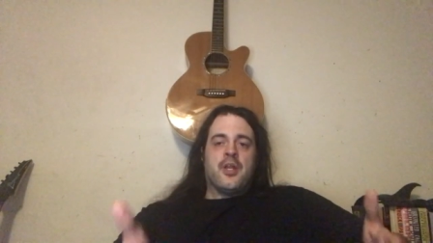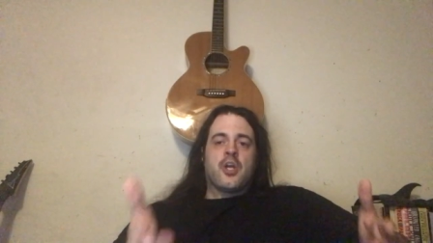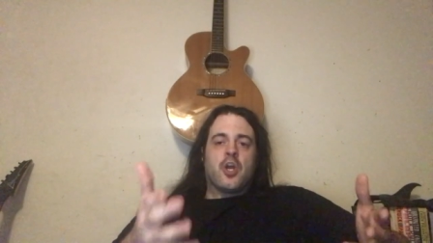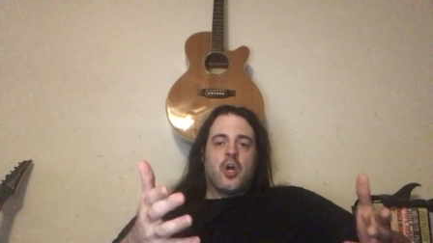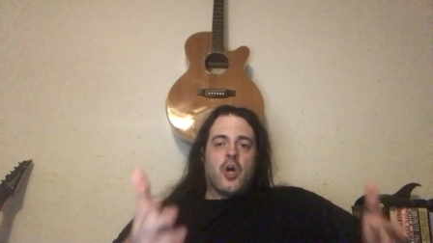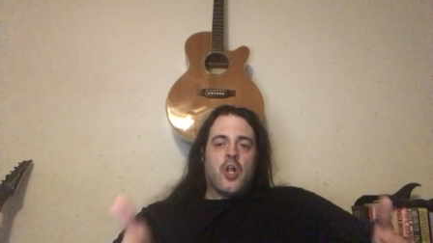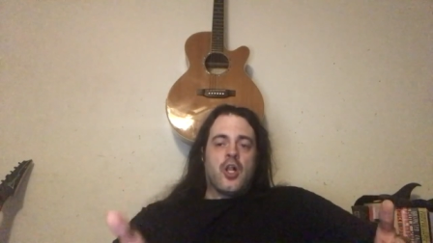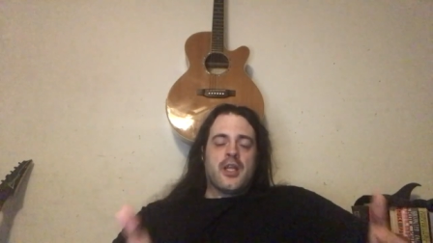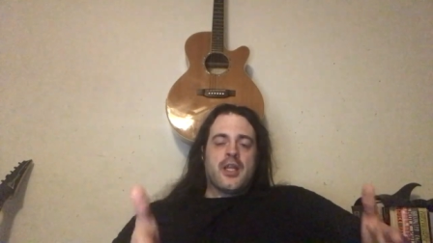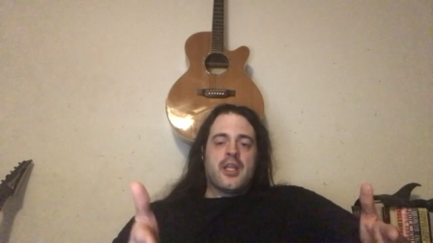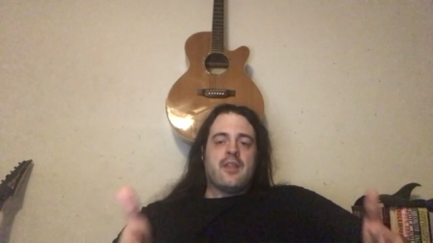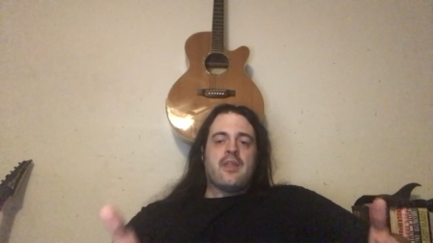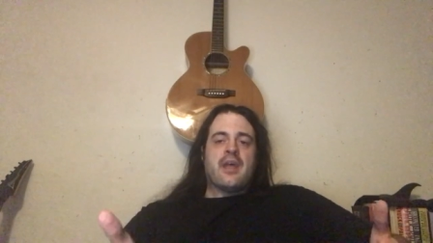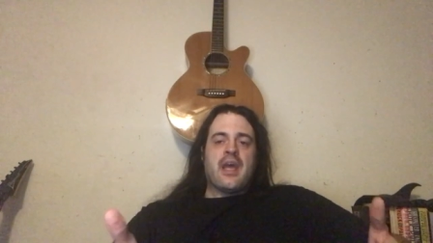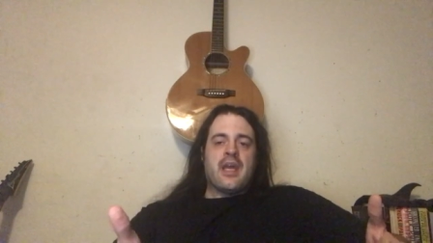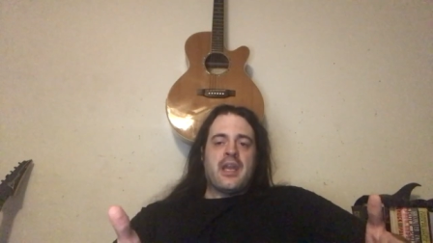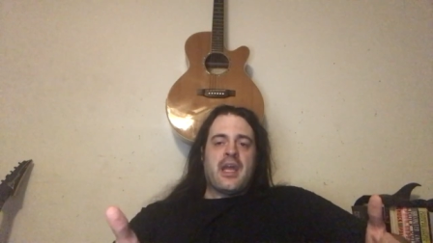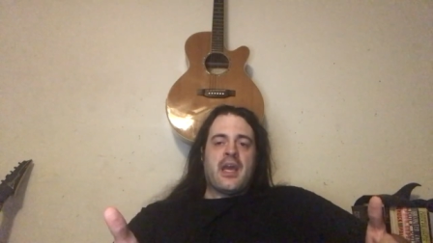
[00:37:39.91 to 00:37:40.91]
calling
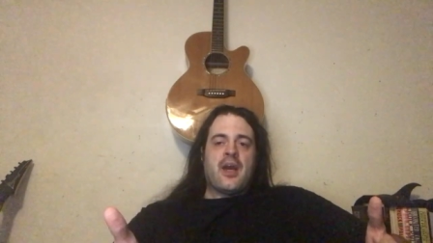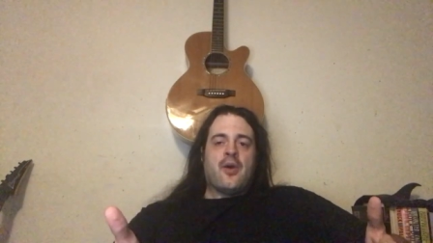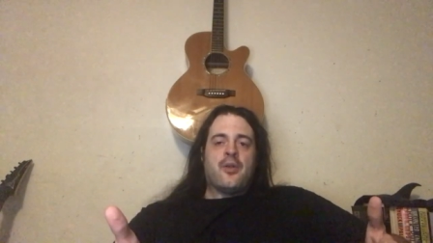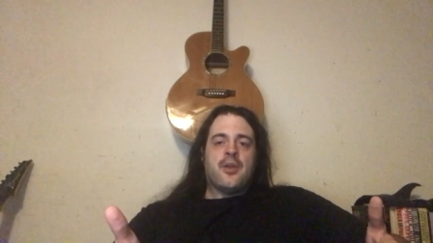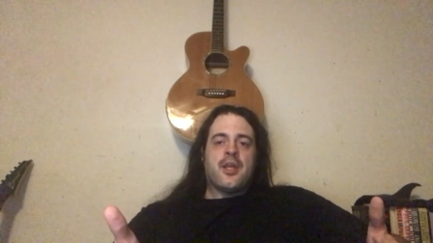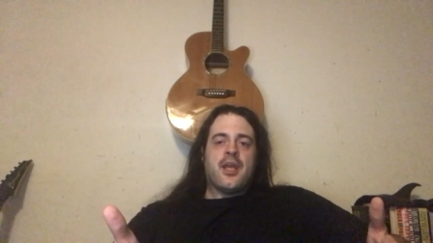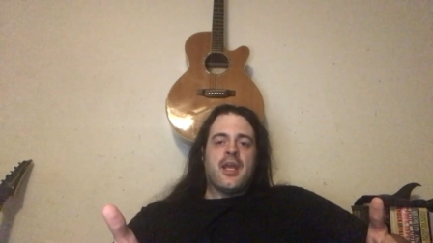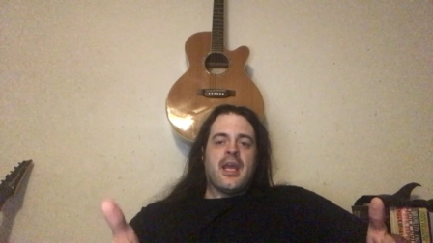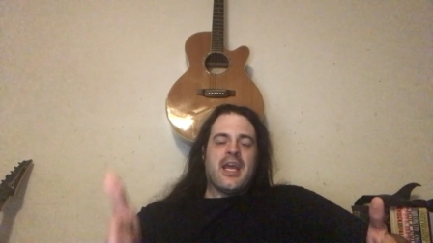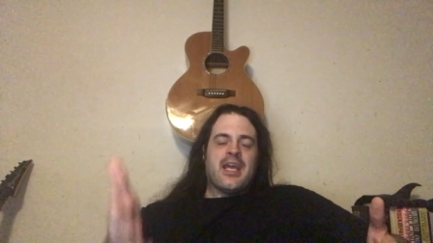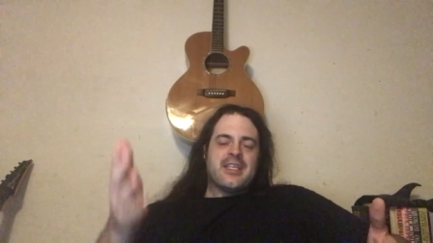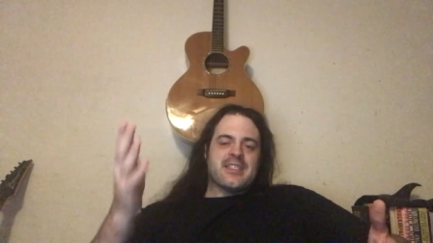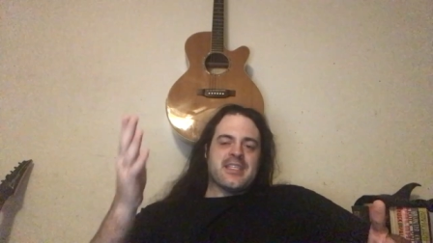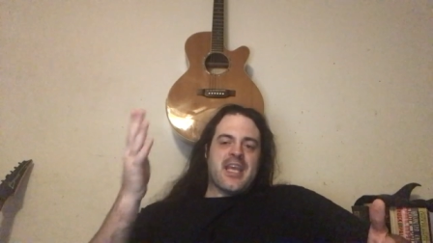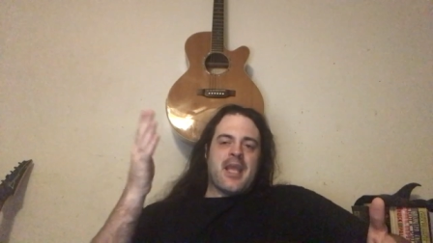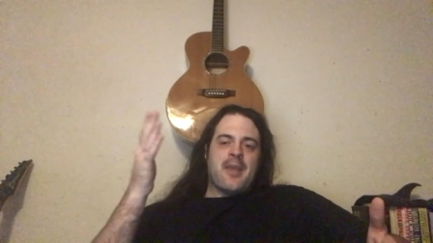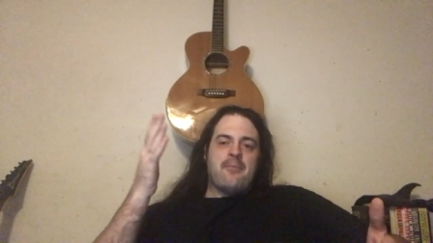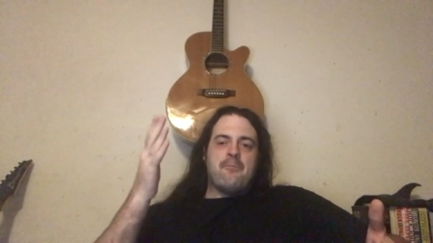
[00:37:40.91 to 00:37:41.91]
that out
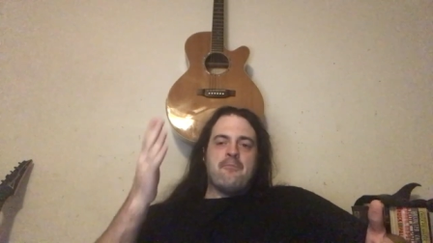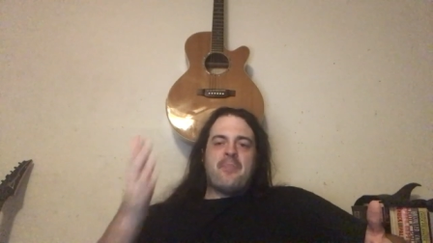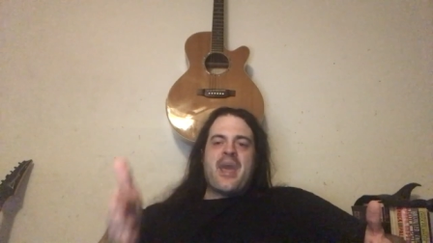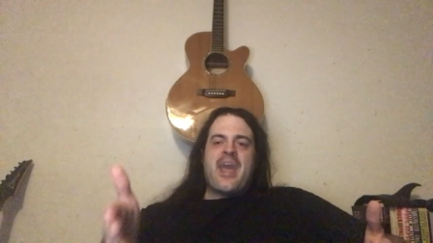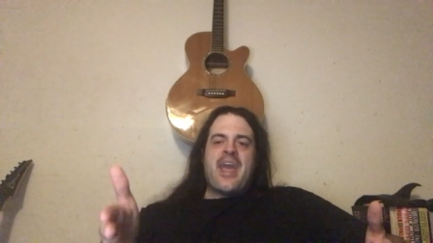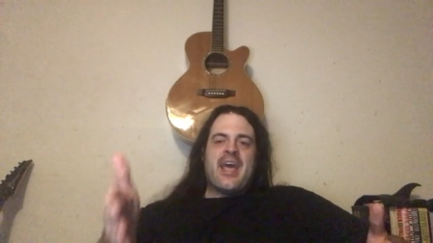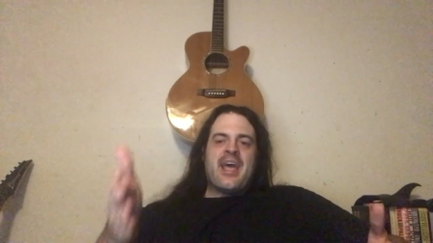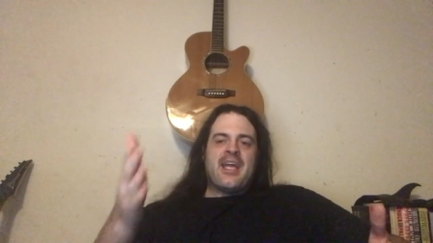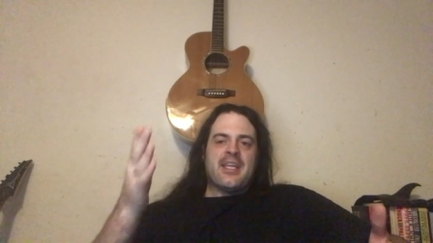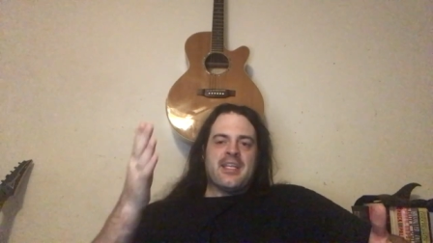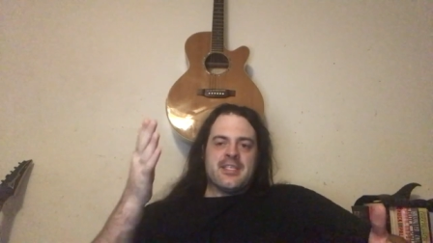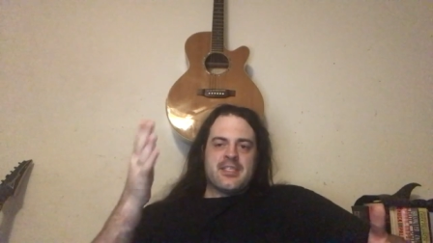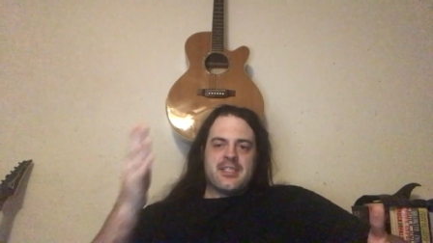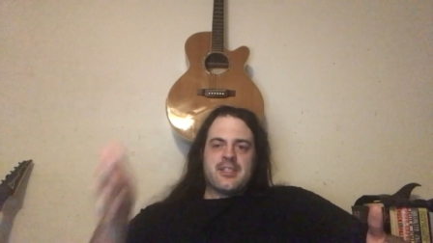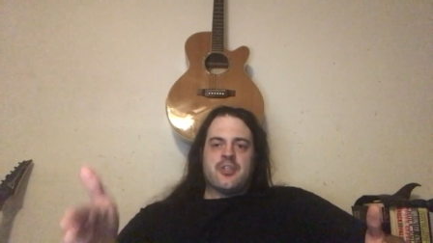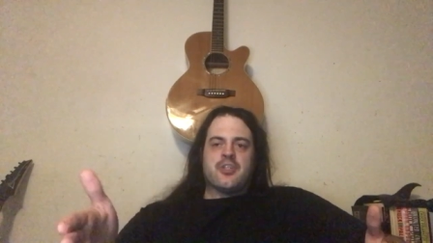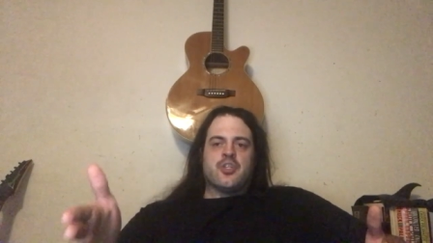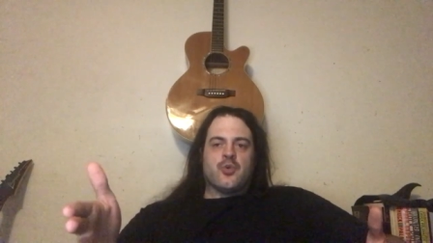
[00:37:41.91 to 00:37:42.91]
as a bad
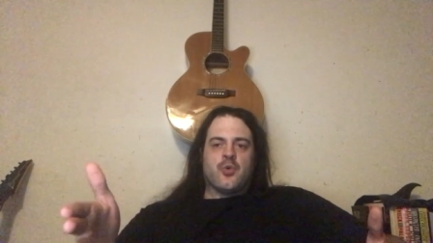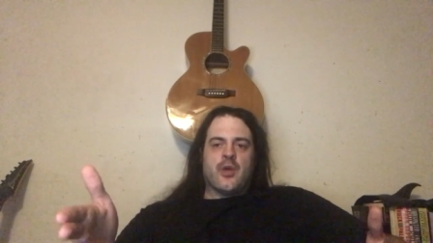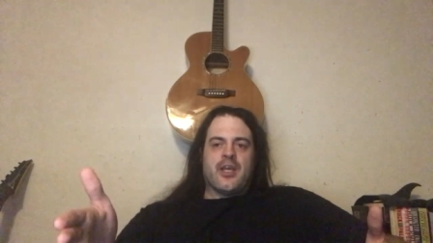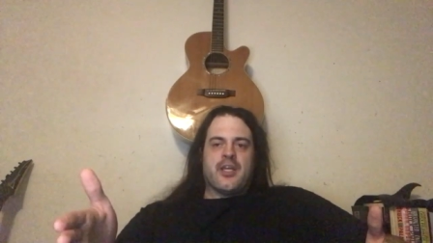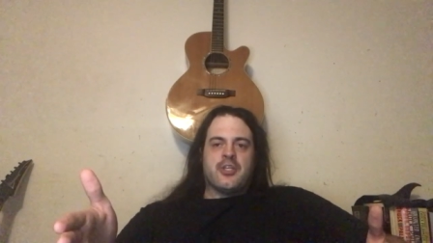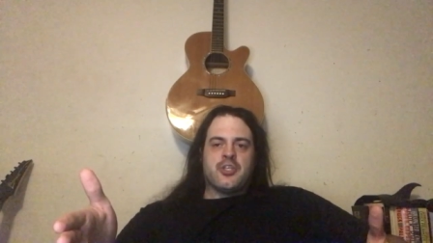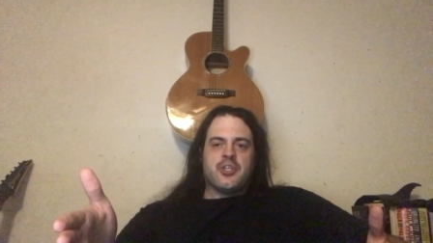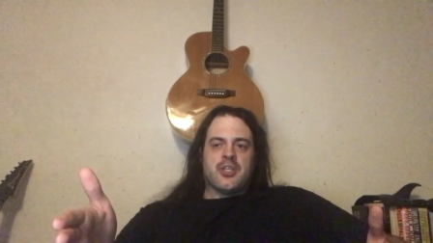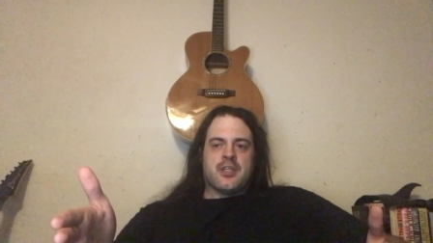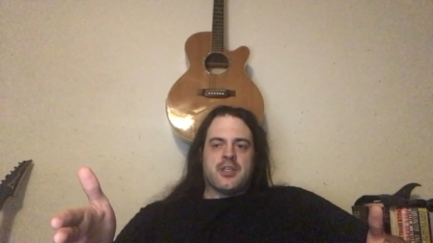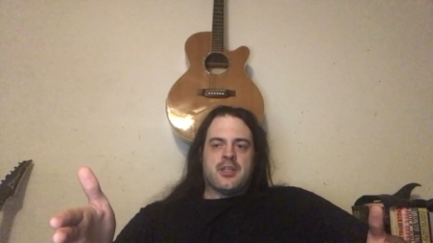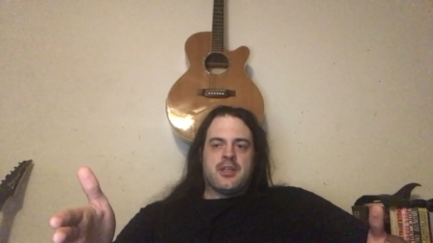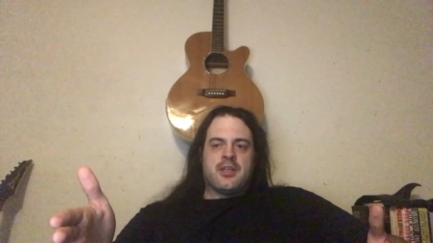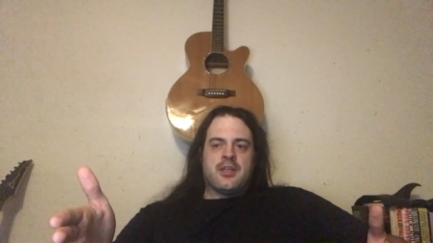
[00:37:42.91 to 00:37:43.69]
situation.